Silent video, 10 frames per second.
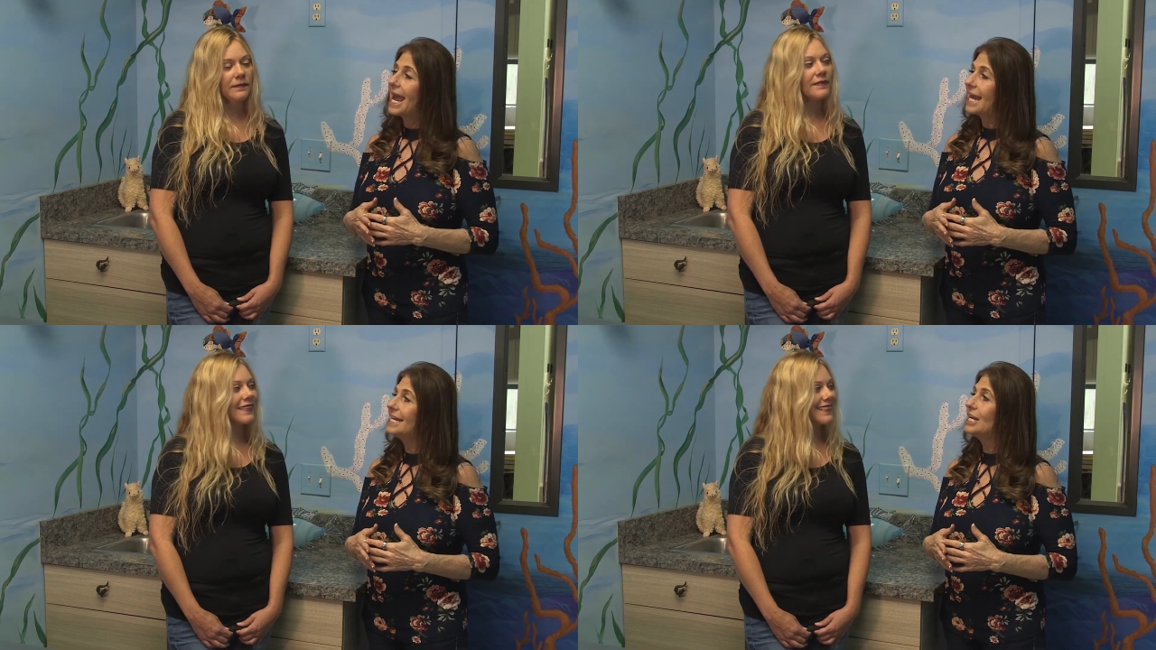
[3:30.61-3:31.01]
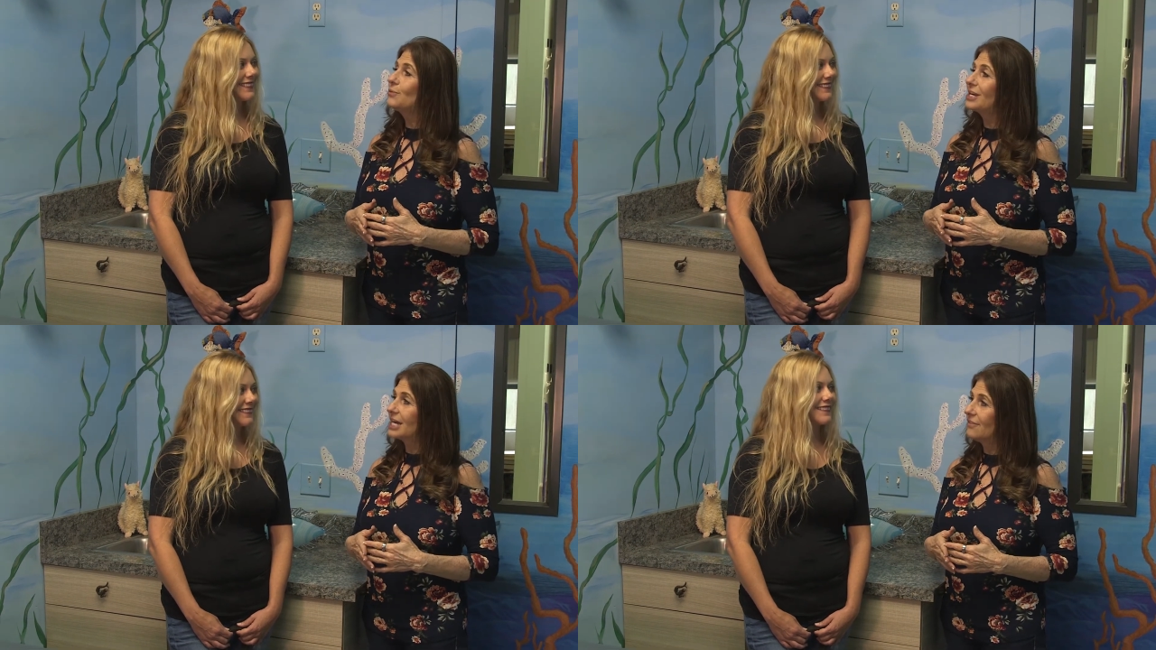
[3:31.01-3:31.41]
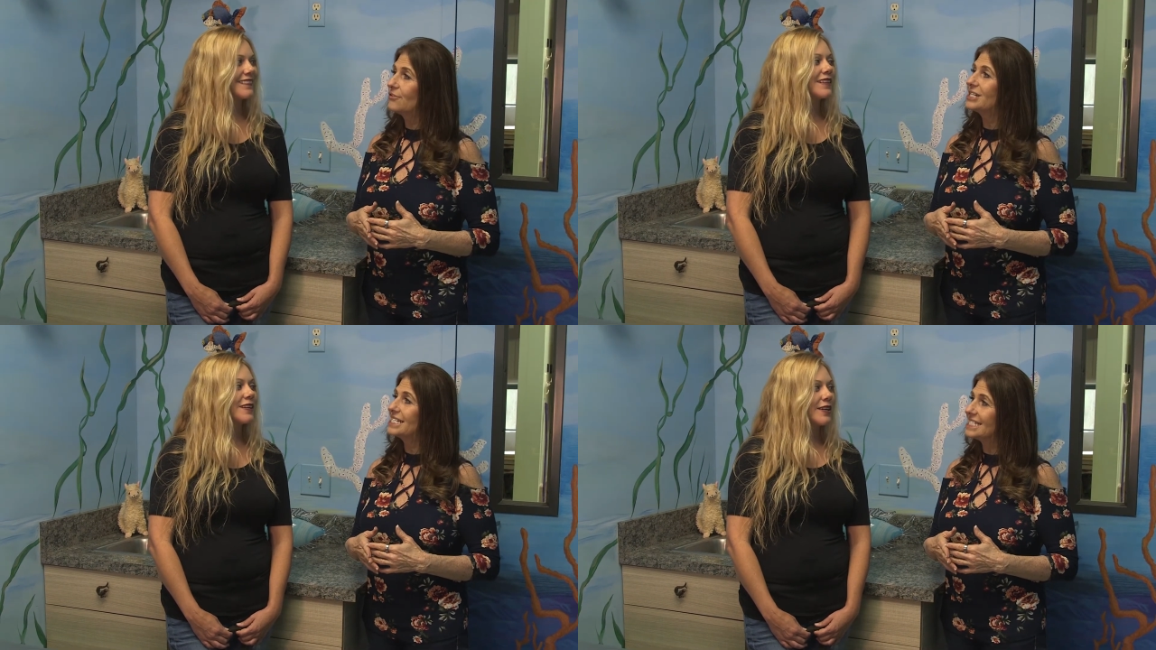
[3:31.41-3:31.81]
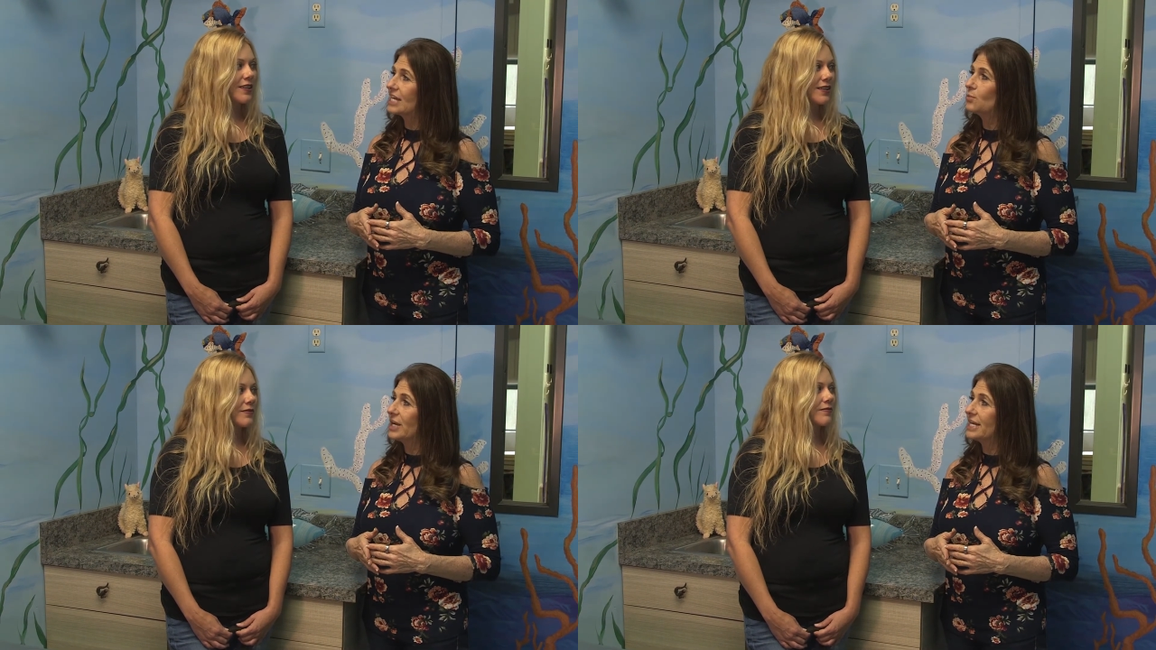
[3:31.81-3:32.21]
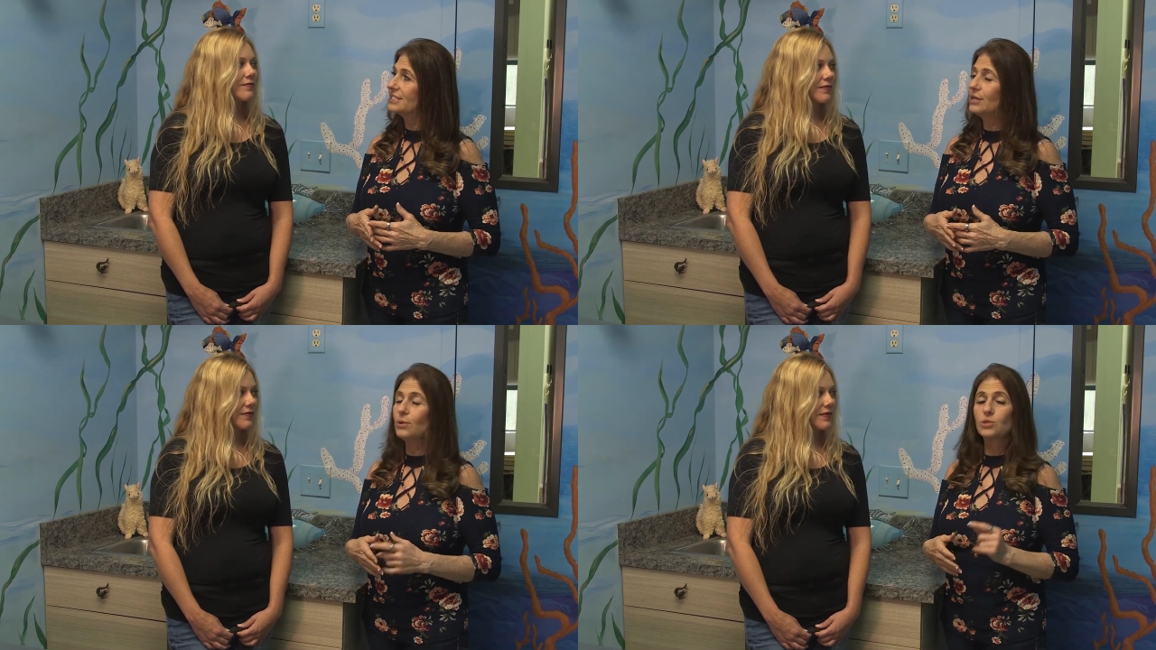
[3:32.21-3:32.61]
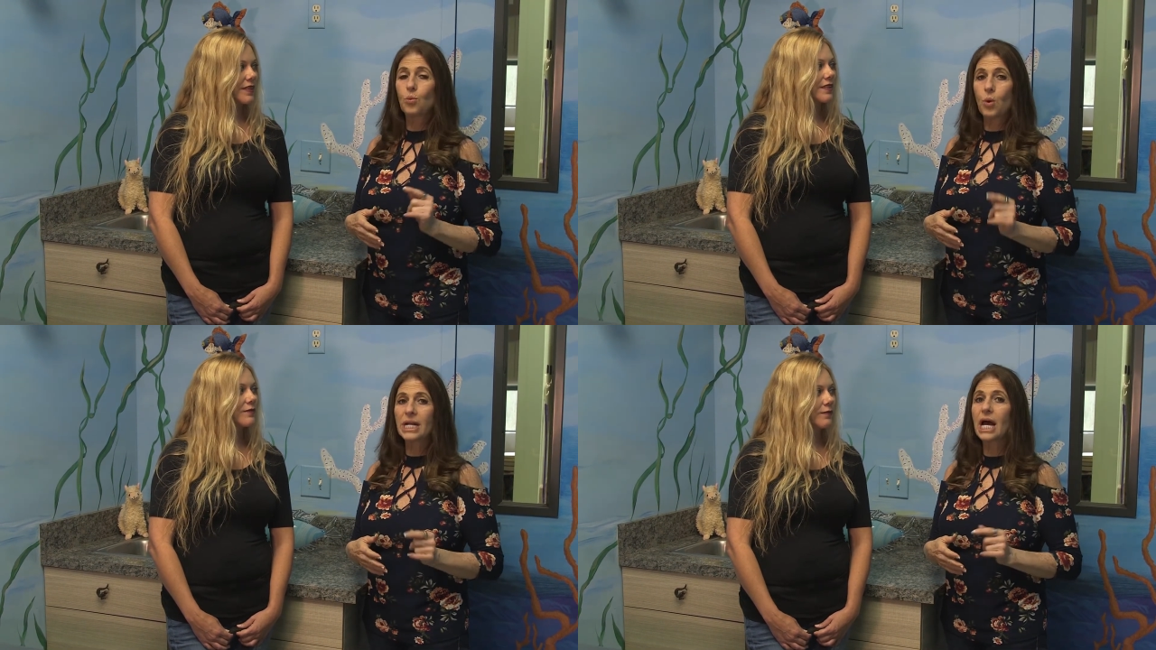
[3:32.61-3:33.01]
Speaker 1: and he recovered in ten weeks. He was one